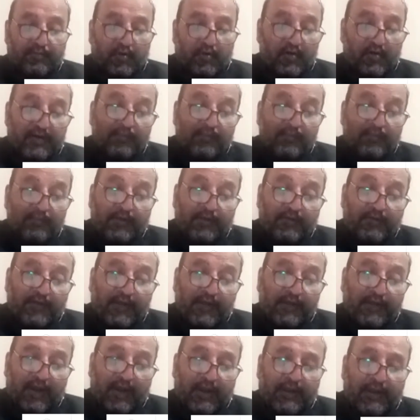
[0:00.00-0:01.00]
In fact,
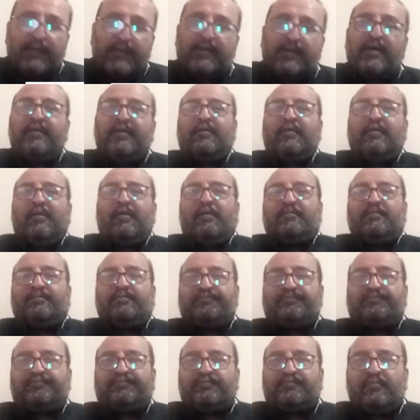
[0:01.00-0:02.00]
it should be a
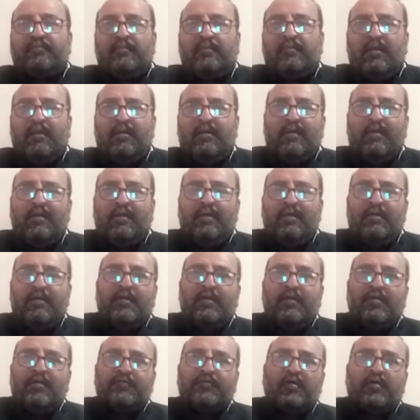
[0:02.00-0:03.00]
training as
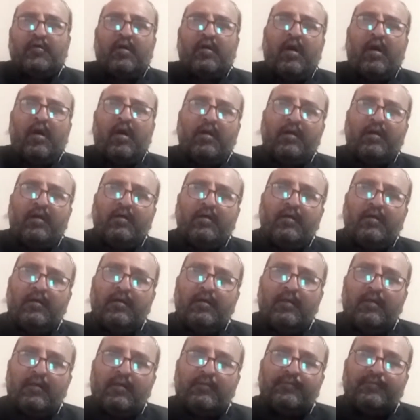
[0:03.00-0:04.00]
well as
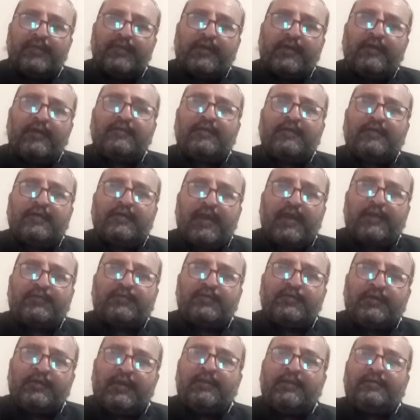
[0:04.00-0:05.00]
supported by
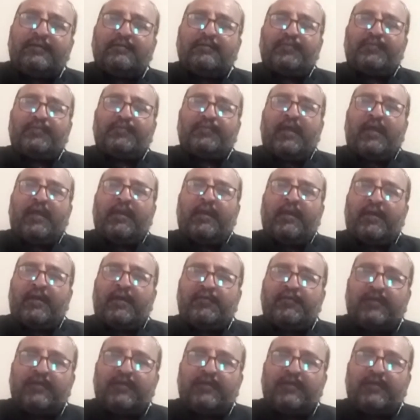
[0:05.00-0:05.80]
other aspects.